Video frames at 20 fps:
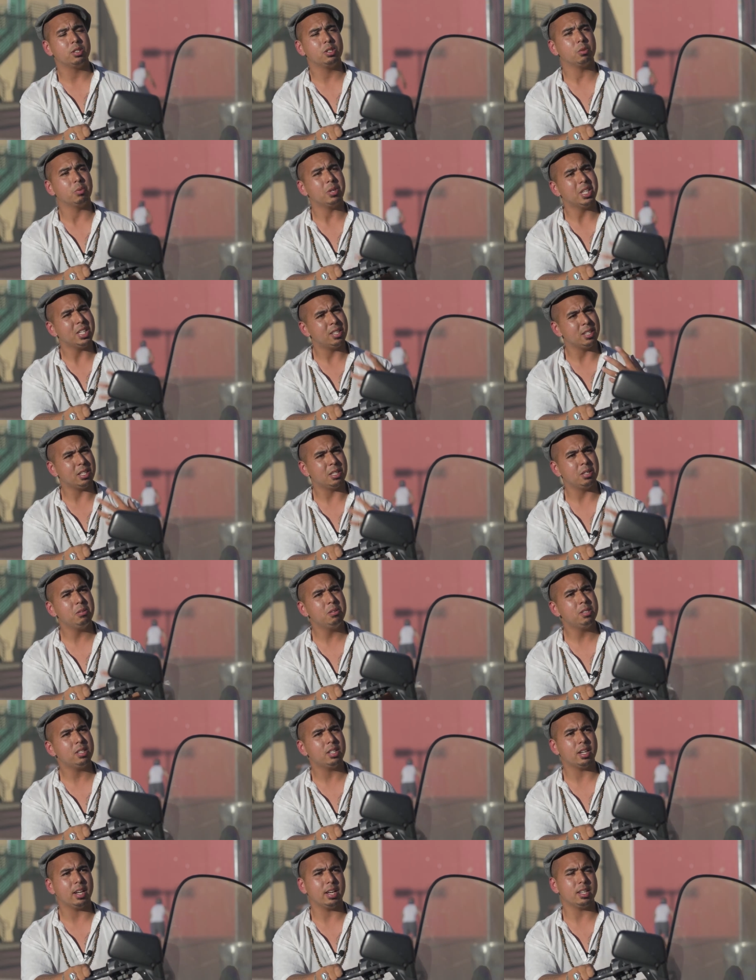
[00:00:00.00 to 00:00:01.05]
so we need to
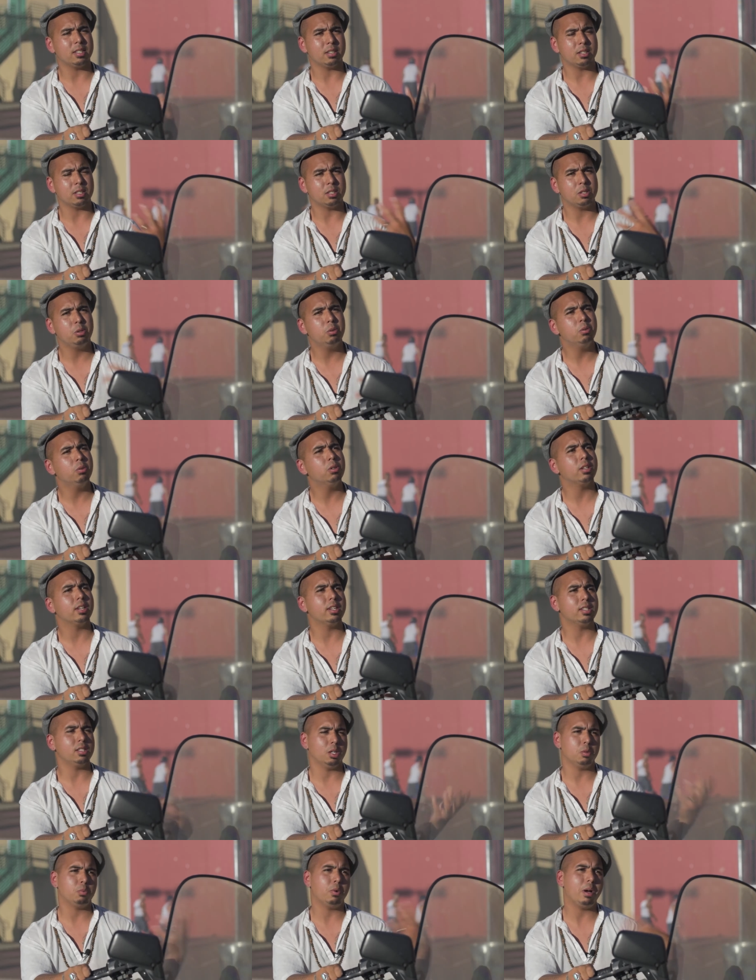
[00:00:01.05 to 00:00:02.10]
use it as our tool,
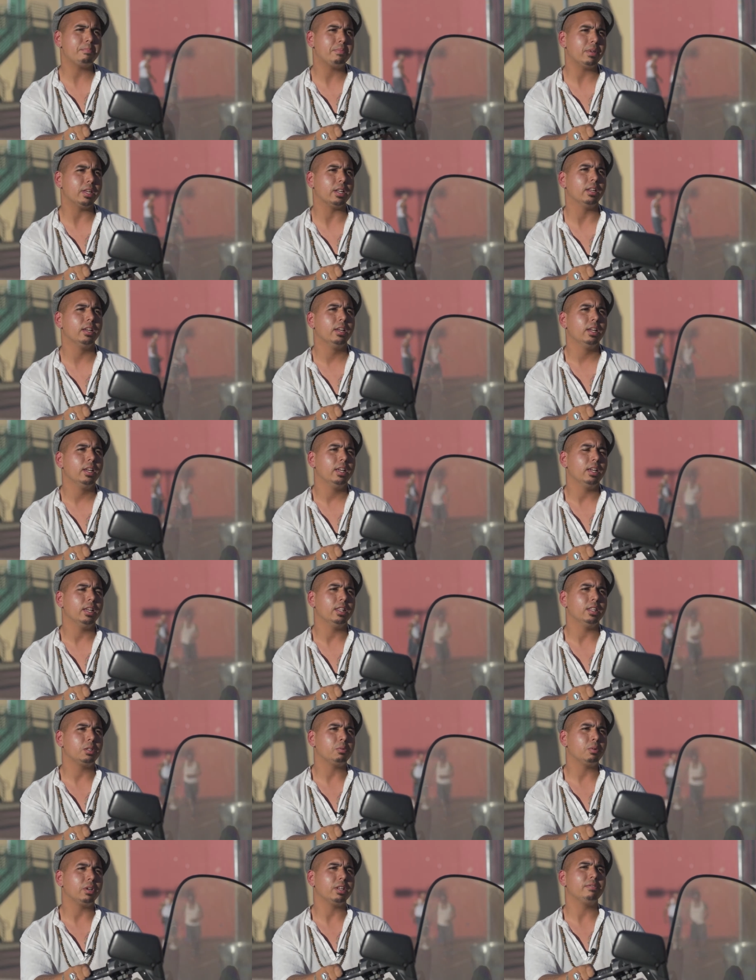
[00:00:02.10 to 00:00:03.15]
as our weapon in
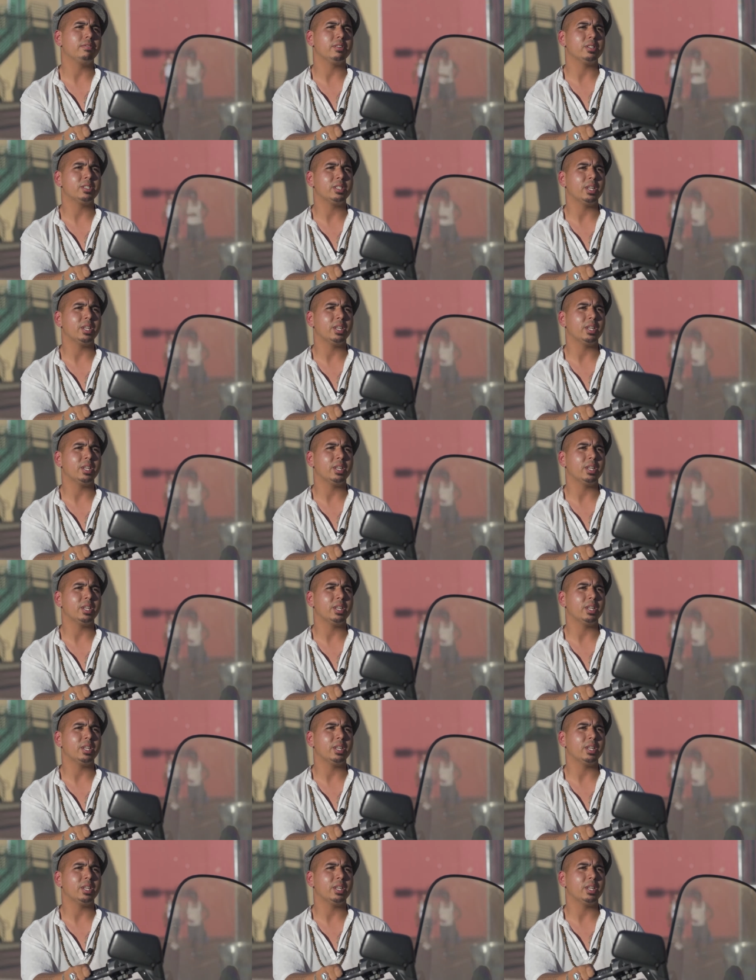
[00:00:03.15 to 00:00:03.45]
the 21st